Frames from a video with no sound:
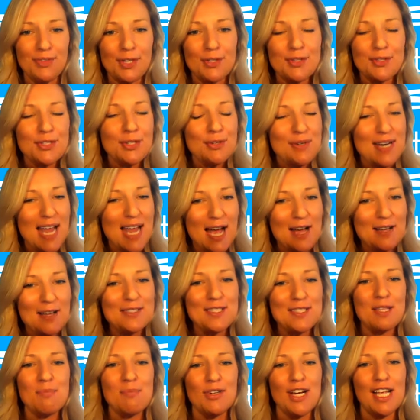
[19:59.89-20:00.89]
So now
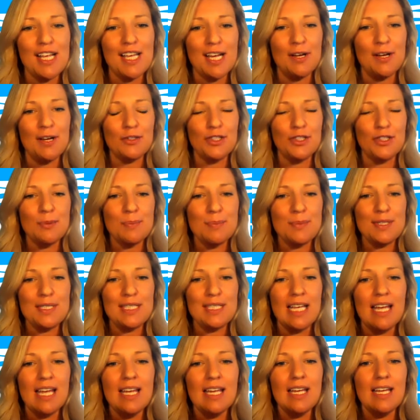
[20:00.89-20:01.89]
to the breakout
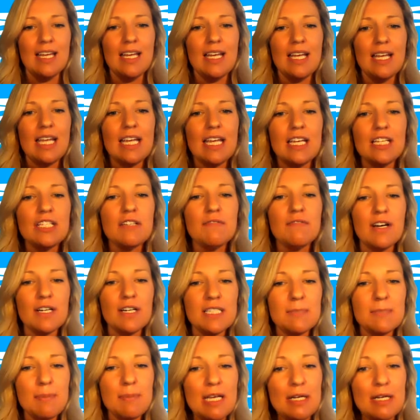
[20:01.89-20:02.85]
groups. Each of our